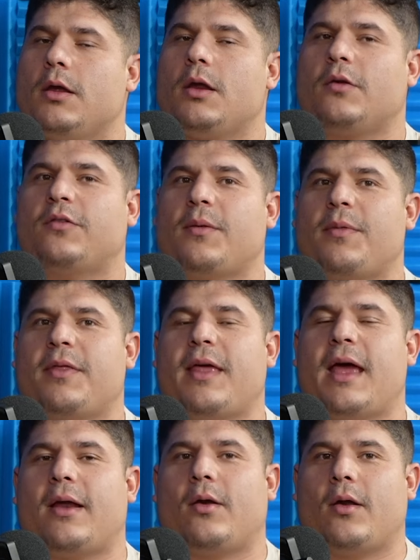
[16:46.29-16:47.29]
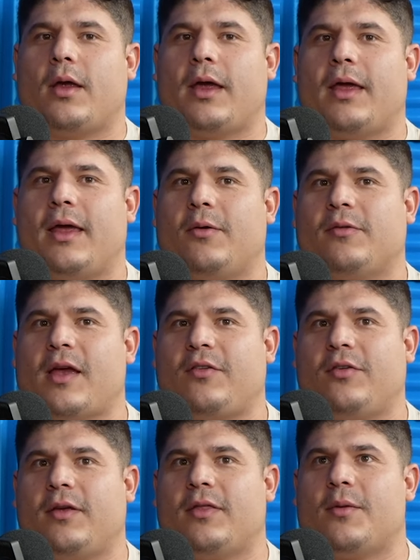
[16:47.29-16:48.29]
know, you something know? that it, it was
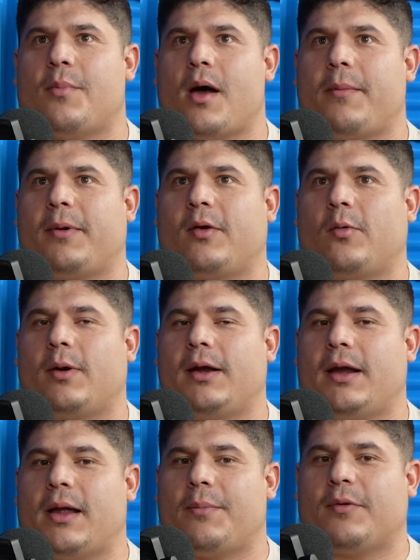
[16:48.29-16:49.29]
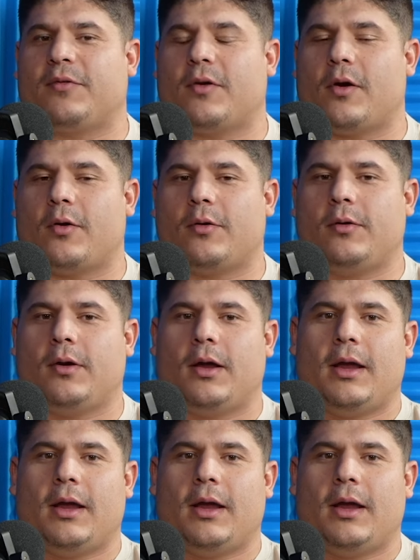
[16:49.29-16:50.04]
actually in the Bobby Green episode.